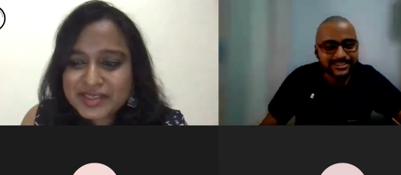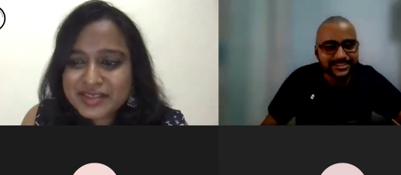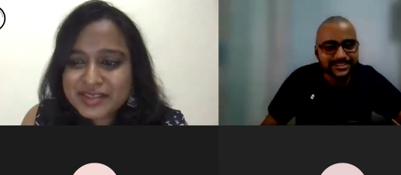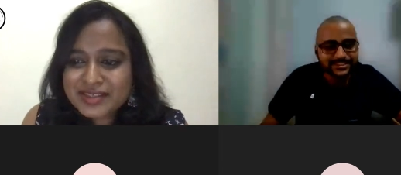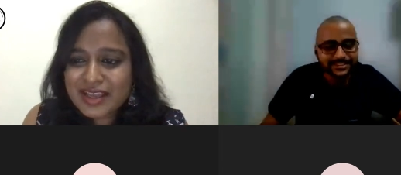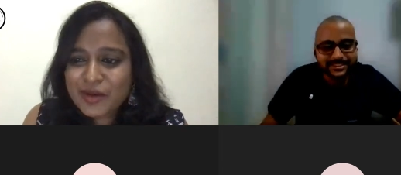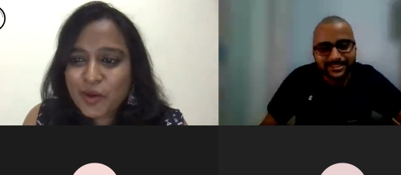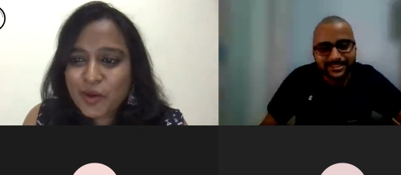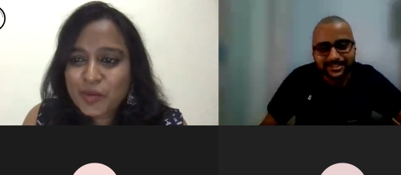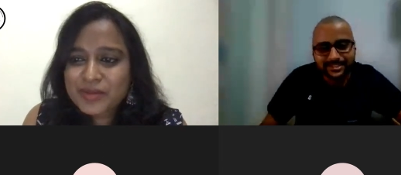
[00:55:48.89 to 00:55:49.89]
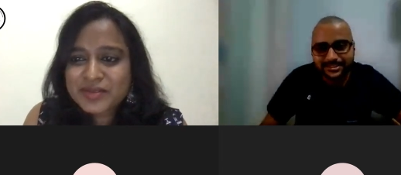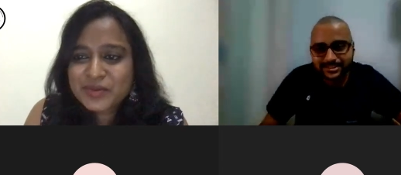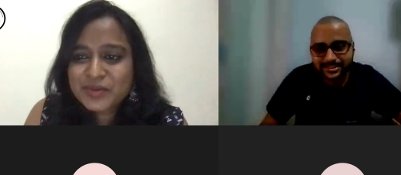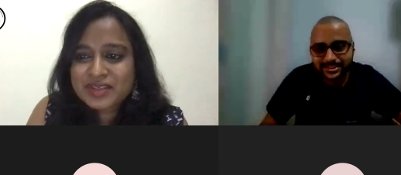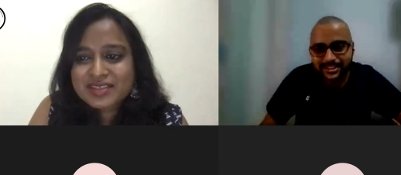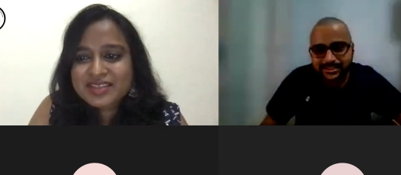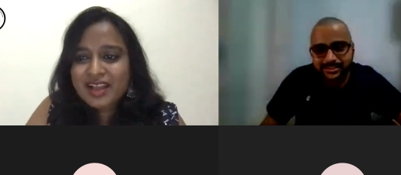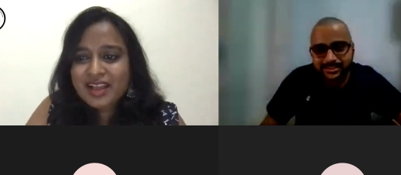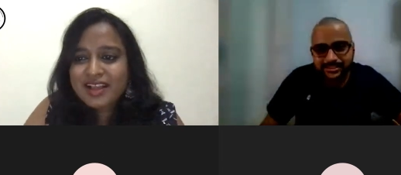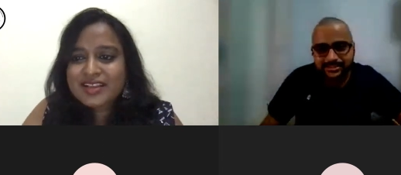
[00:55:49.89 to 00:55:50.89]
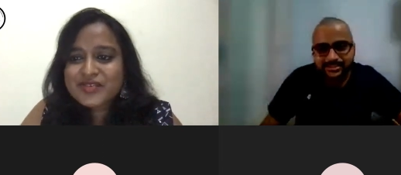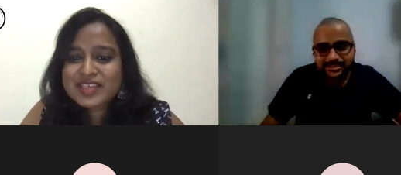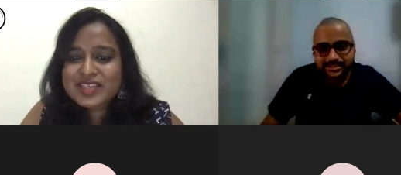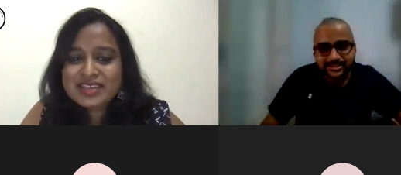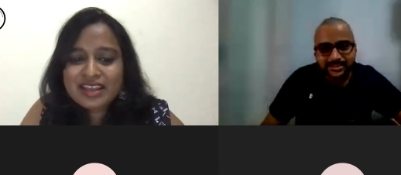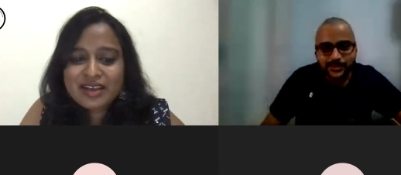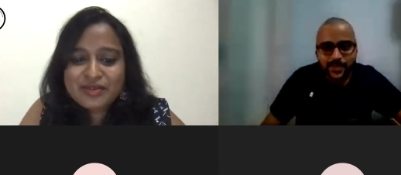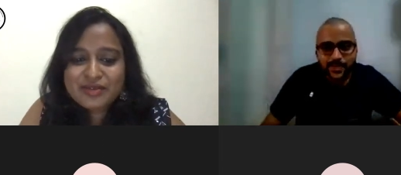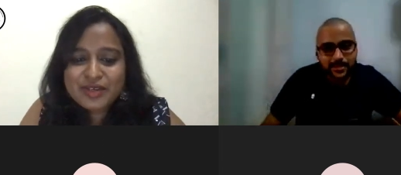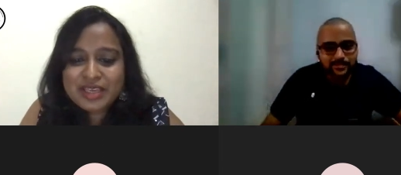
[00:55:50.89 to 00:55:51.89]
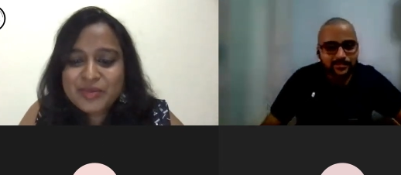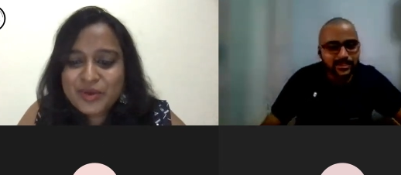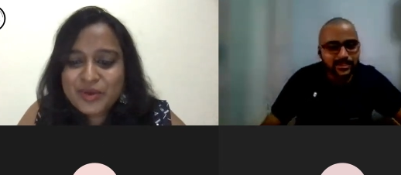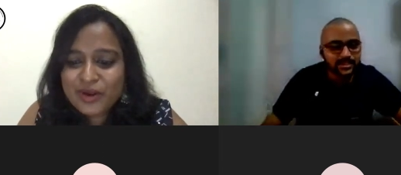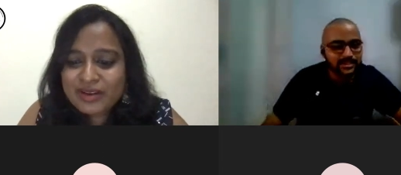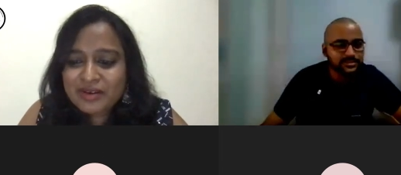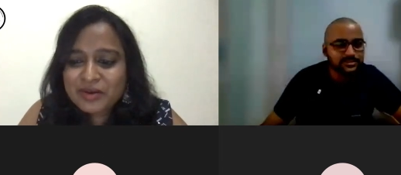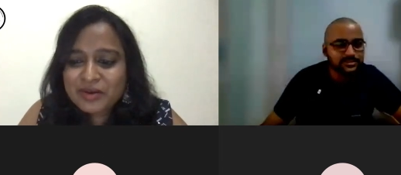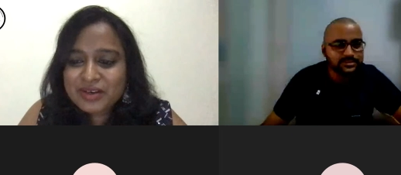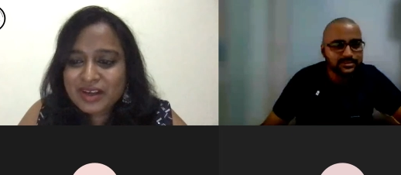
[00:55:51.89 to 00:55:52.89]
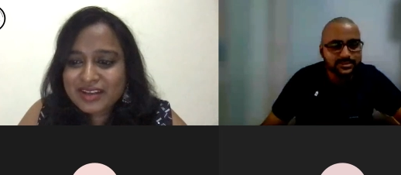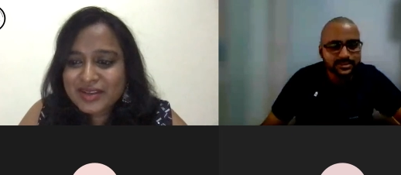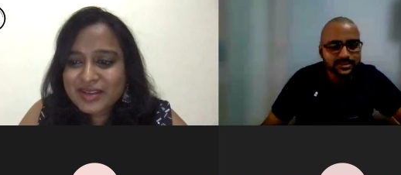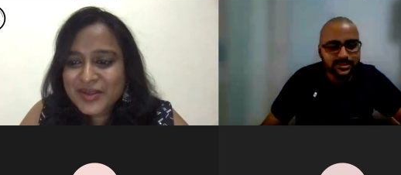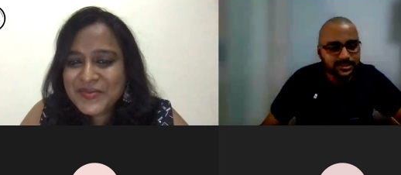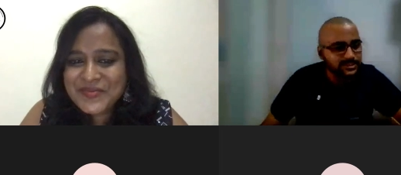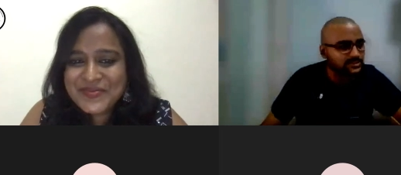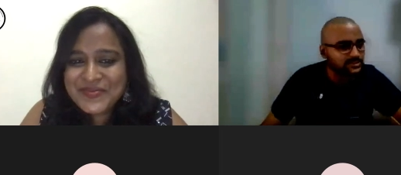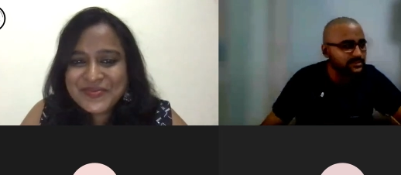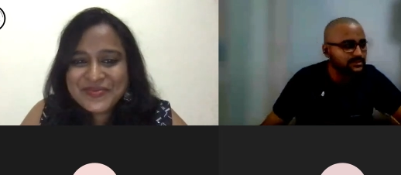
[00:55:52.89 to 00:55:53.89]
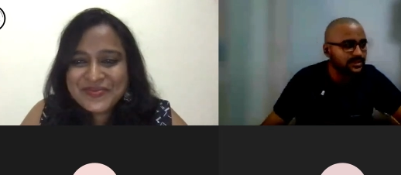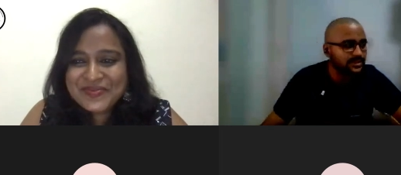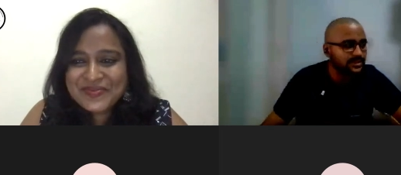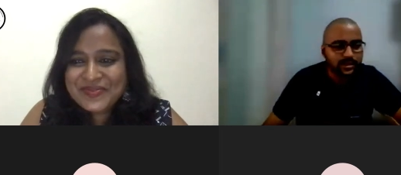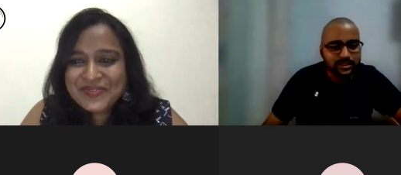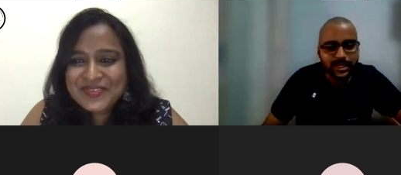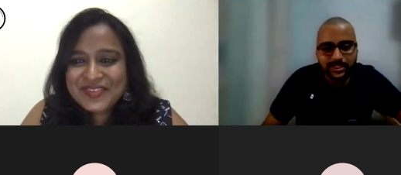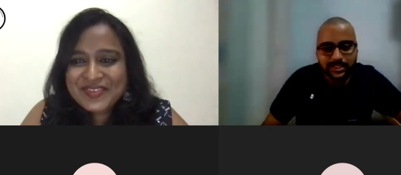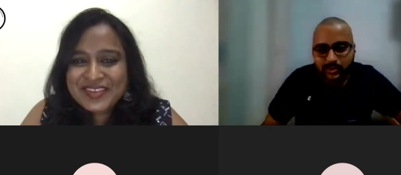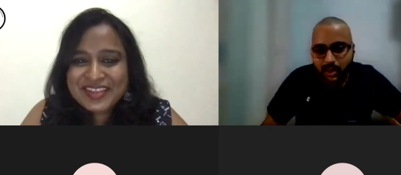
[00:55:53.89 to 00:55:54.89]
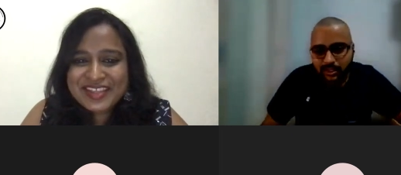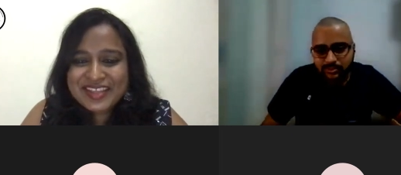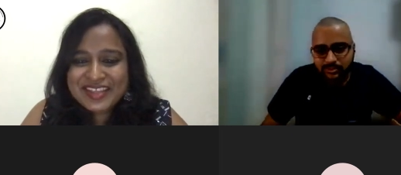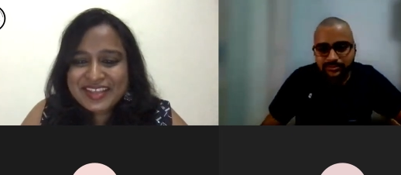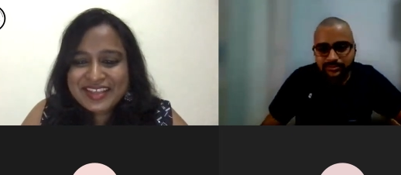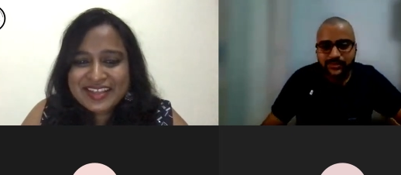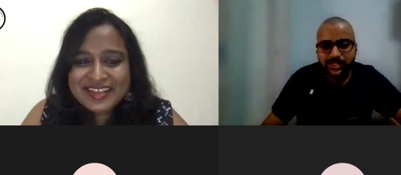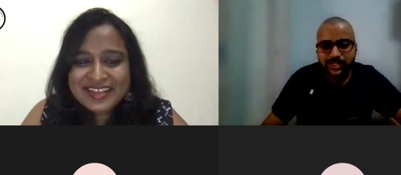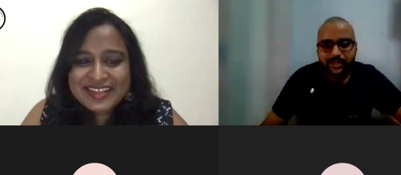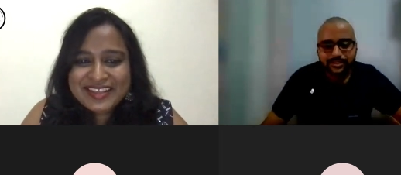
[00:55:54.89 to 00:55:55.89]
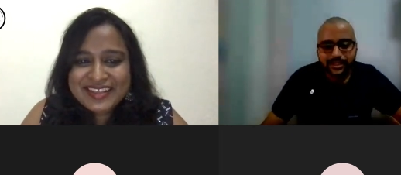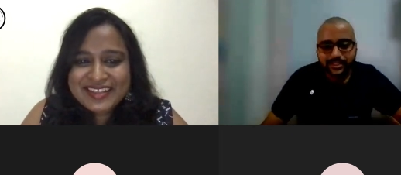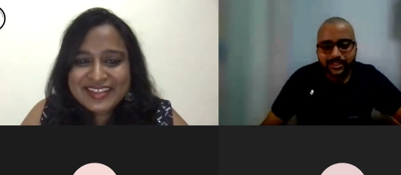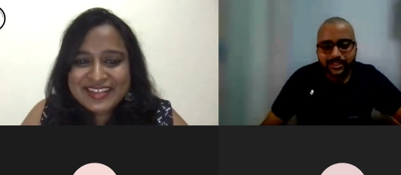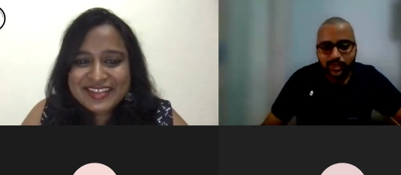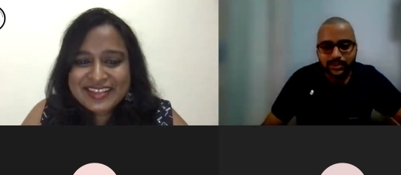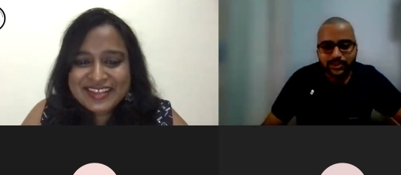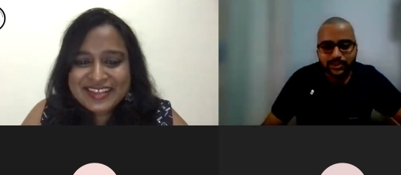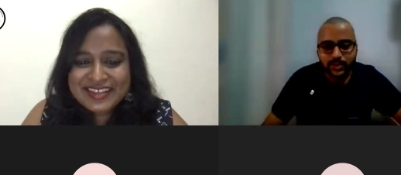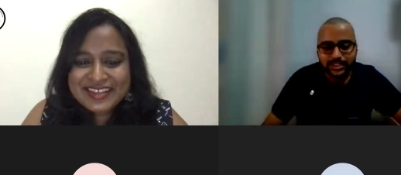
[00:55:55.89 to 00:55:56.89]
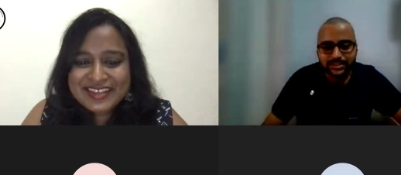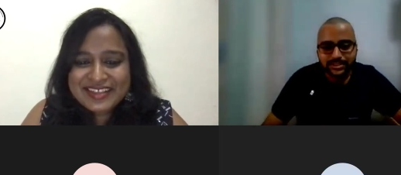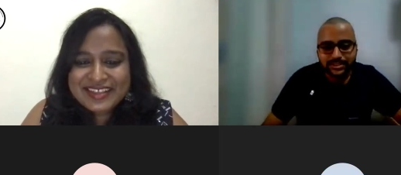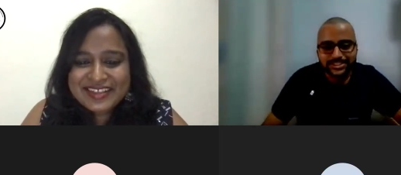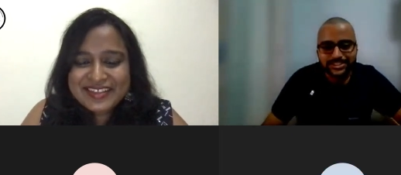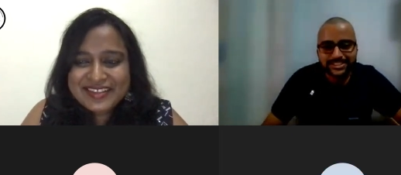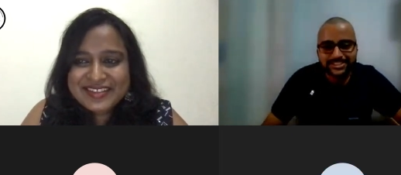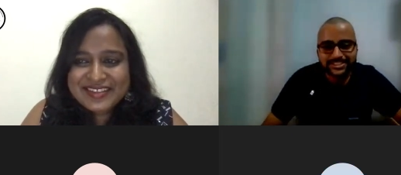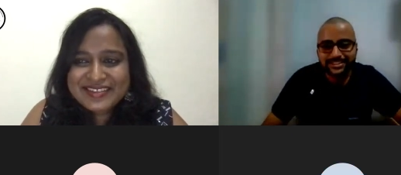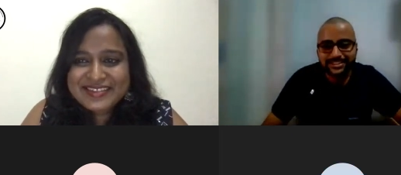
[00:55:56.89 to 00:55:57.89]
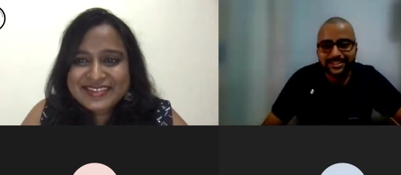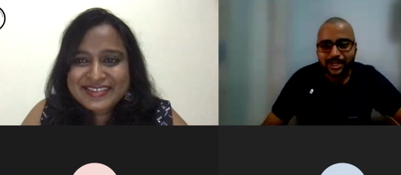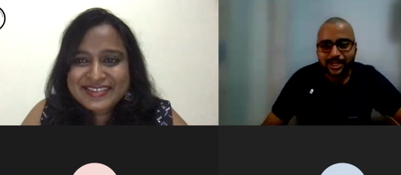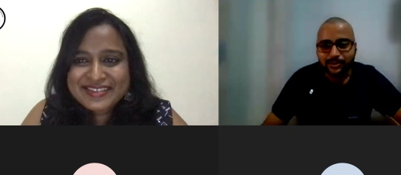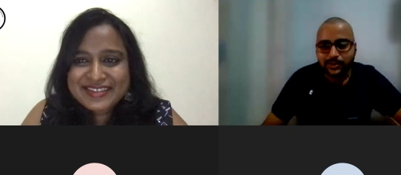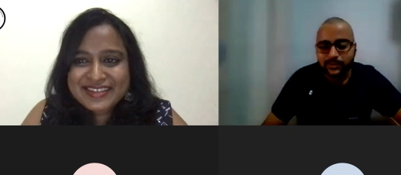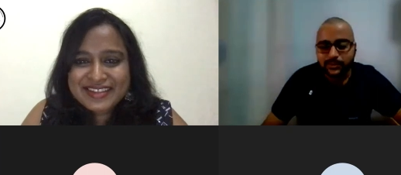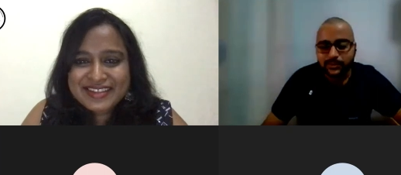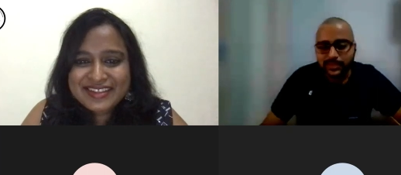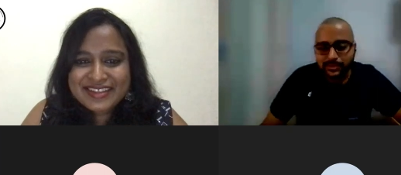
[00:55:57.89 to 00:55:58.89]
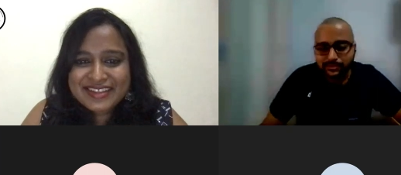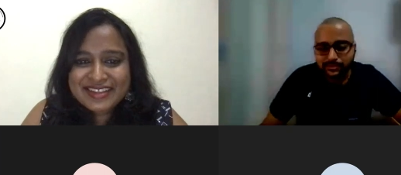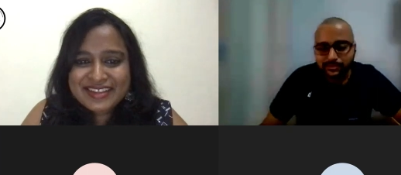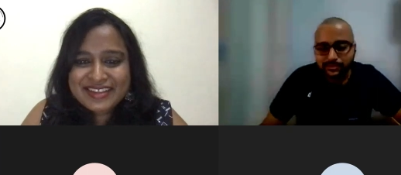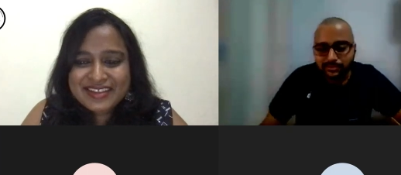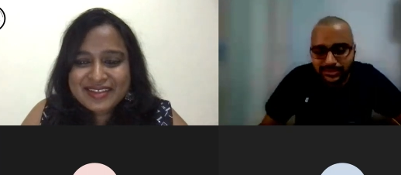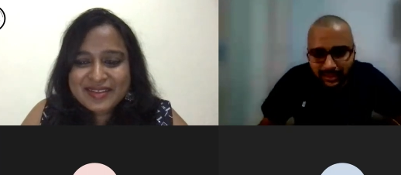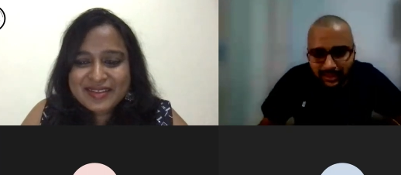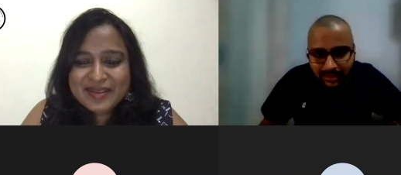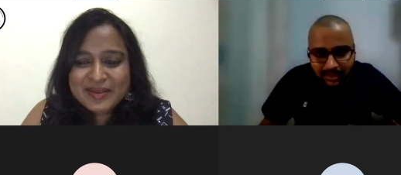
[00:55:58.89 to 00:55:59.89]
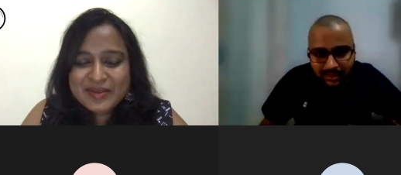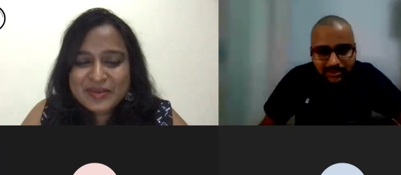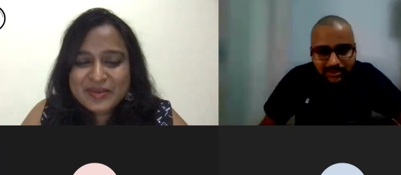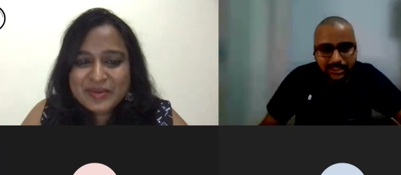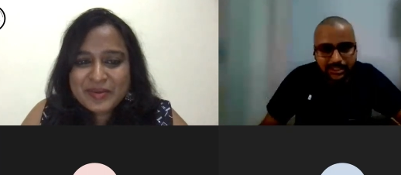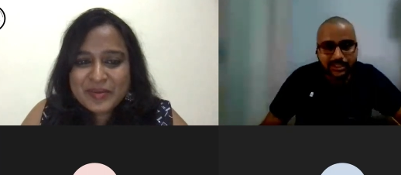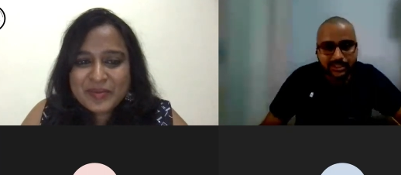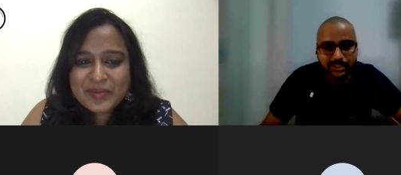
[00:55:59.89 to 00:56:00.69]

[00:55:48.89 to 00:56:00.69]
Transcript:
Speaker 1: questions, and I hope yeah. this was interesting enough to keep you all hooked on.
Speaker 2: Thank you all. Thank you all for joining this session. We will uh, send the